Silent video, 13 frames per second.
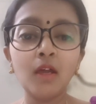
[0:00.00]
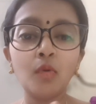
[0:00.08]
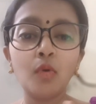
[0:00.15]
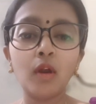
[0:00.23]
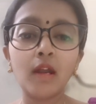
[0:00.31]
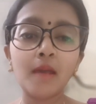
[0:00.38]

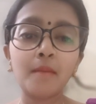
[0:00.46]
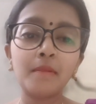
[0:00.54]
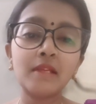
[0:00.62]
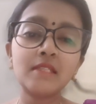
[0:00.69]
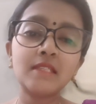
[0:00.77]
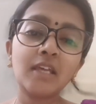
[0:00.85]
what
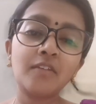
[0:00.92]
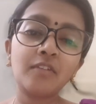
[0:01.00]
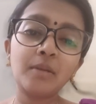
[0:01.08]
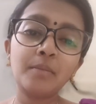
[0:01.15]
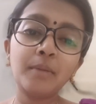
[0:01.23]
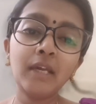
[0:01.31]
happens, there
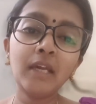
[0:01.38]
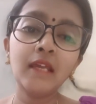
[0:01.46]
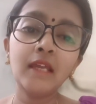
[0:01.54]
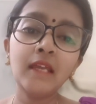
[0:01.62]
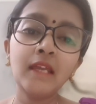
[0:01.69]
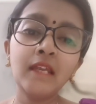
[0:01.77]
will be
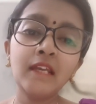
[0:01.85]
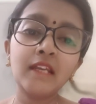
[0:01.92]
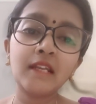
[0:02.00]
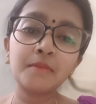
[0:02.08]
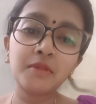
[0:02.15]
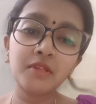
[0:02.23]

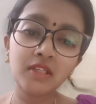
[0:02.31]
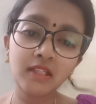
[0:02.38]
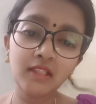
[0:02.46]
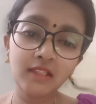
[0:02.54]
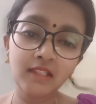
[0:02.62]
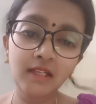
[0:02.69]
interruption
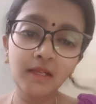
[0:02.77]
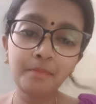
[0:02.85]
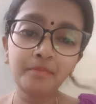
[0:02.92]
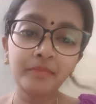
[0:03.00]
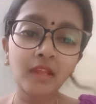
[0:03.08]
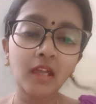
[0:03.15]
in the
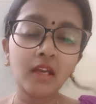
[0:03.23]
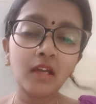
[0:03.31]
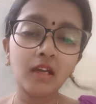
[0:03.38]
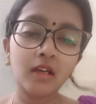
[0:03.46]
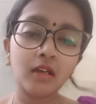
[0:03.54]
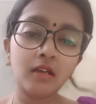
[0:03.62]

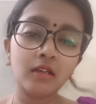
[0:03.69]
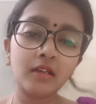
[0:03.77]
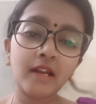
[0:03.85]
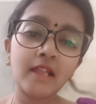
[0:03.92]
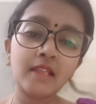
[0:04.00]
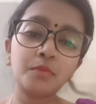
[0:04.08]

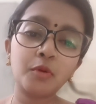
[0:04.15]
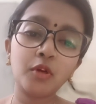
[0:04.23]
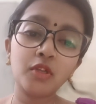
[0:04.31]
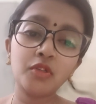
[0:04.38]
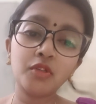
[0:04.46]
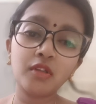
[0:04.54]

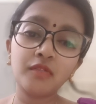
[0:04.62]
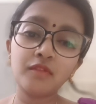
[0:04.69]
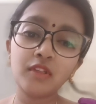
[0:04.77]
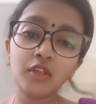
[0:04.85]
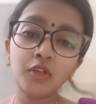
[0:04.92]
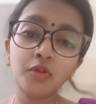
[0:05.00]
transportation of
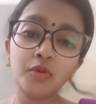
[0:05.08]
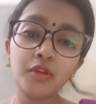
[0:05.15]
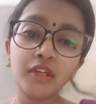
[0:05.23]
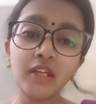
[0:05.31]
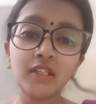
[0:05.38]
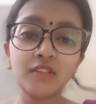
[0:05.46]
the
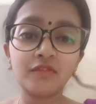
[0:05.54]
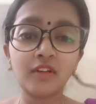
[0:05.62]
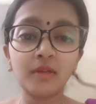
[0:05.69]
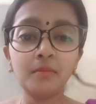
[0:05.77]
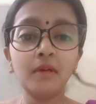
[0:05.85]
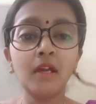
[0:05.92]
nutrients
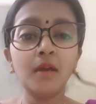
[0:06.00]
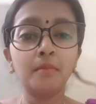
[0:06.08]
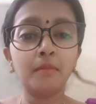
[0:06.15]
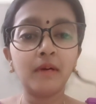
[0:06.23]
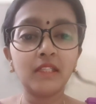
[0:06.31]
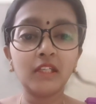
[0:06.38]
from
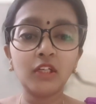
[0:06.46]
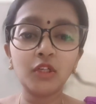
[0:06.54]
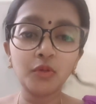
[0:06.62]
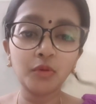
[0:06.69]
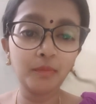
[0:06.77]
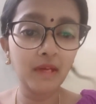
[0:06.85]
mother
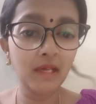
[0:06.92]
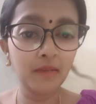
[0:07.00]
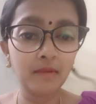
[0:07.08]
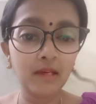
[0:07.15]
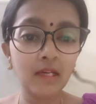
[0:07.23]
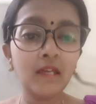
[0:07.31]
to
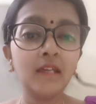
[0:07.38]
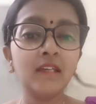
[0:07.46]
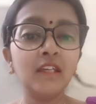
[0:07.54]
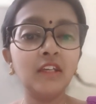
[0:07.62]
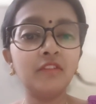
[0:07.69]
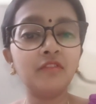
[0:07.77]
baby.
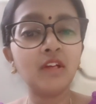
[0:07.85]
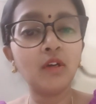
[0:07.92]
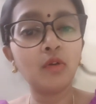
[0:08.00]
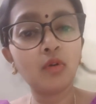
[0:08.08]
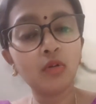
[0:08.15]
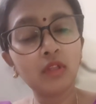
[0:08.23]
If the
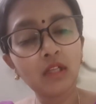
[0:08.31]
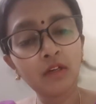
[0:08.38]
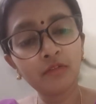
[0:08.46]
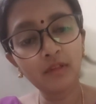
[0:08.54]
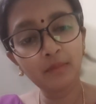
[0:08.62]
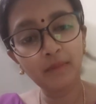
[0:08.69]
growth
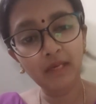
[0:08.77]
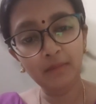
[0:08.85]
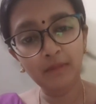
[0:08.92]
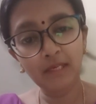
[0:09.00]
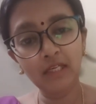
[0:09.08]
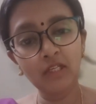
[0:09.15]
of the
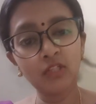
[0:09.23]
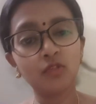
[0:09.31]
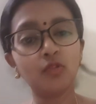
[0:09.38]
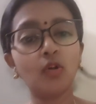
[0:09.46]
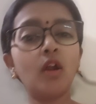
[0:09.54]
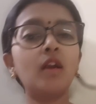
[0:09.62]
baby is
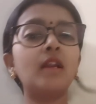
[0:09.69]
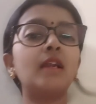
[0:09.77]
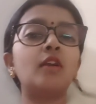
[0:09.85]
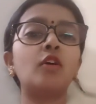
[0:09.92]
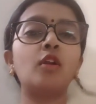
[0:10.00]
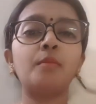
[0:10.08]
not
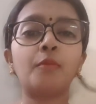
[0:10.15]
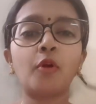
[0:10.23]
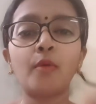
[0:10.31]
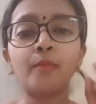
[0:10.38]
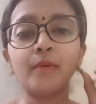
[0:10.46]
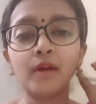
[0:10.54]
at all
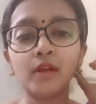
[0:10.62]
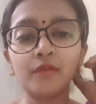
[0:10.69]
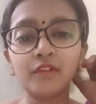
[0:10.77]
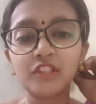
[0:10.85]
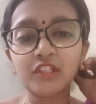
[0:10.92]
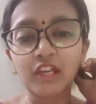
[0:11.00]
proper,
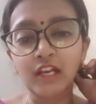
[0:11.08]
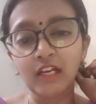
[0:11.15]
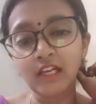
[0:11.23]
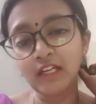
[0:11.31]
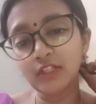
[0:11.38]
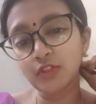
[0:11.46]
which can
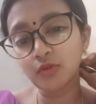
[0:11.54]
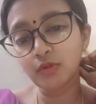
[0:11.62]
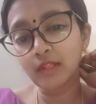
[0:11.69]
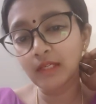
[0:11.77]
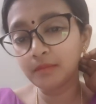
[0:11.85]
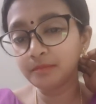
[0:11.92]
lead to
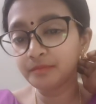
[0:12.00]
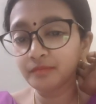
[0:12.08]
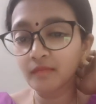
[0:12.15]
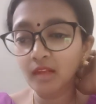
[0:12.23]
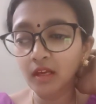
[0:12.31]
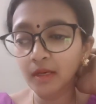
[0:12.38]
the
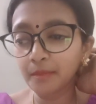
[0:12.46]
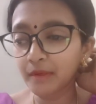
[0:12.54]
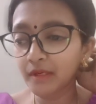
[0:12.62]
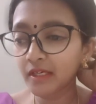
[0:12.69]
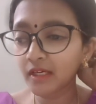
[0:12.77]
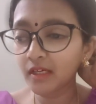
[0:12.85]

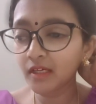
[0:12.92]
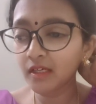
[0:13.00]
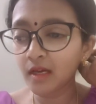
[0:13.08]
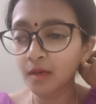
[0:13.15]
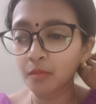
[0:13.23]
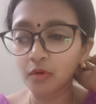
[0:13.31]
repeated
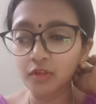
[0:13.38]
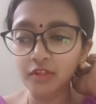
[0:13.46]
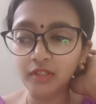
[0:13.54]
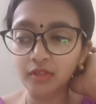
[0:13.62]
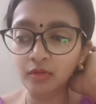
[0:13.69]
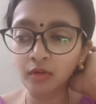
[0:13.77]

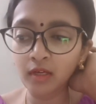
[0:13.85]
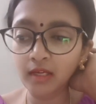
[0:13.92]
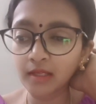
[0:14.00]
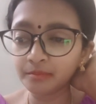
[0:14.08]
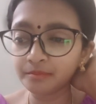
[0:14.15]
abortion. Okay,